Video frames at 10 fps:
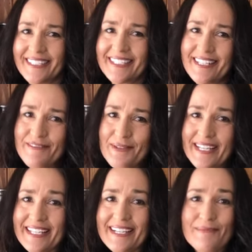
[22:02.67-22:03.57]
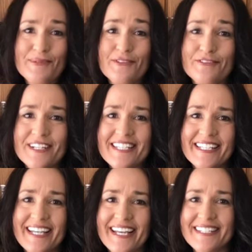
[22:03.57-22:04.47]
I love waking up to
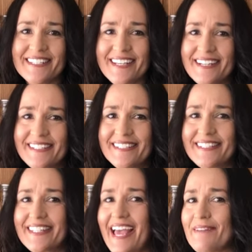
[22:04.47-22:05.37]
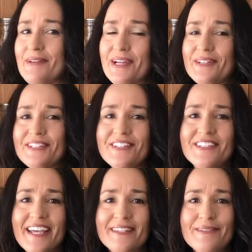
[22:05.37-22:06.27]
freshly canned jars and we're going to
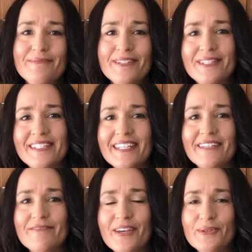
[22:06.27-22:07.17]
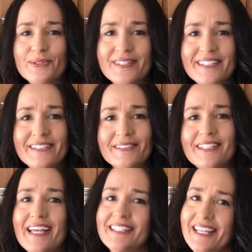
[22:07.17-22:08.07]
check them to see if they're all
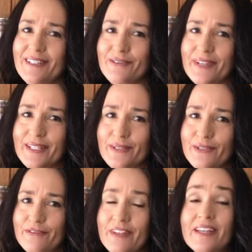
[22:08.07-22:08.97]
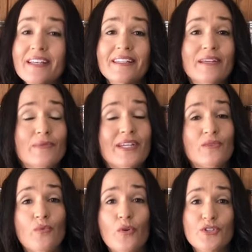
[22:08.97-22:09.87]
sealed and take the rings off. Then we
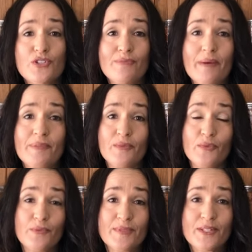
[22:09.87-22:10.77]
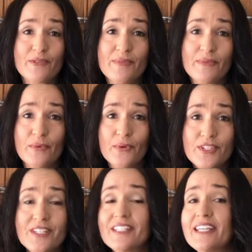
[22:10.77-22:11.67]
can wash them up in warm soapy
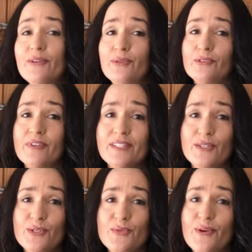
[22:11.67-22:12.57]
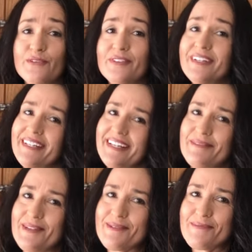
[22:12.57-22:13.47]
water to get all the residue off
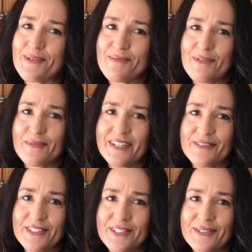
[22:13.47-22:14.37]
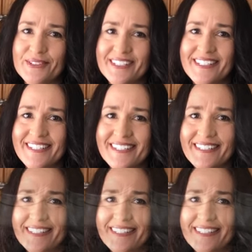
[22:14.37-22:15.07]
and we can put them away for storage.